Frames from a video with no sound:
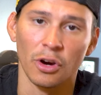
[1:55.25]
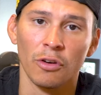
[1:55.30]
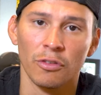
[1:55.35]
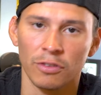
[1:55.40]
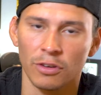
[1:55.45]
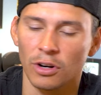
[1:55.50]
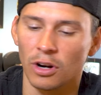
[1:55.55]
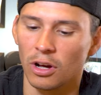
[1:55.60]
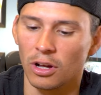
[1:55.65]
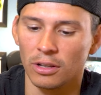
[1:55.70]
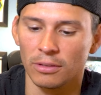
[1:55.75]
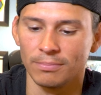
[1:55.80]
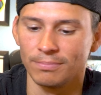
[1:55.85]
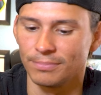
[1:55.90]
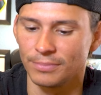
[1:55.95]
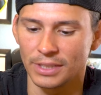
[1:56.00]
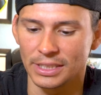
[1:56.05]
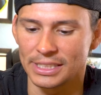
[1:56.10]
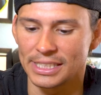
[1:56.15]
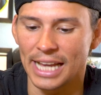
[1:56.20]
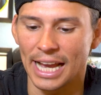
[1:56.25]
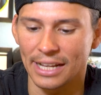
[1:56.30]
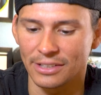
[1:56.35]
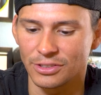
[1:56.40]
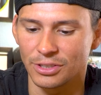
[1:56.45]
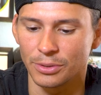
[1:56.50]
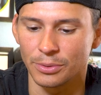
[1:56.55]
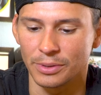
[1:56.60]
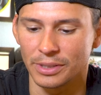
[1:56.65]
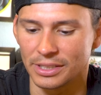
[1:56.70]
overall, the
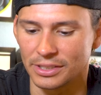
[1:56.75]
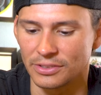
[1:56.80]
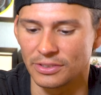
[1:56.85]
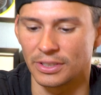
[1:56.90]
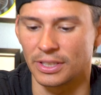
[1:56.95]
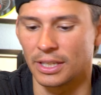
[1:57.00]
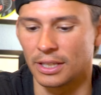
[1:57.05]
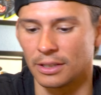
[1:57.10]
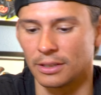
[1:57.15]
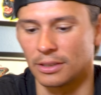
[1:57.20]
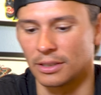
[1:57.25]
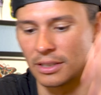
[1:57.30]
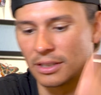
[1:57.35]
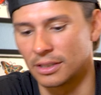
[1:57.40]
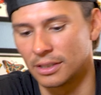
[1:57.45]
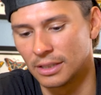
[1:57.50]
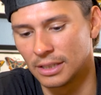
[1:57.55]
tattoo is a killer.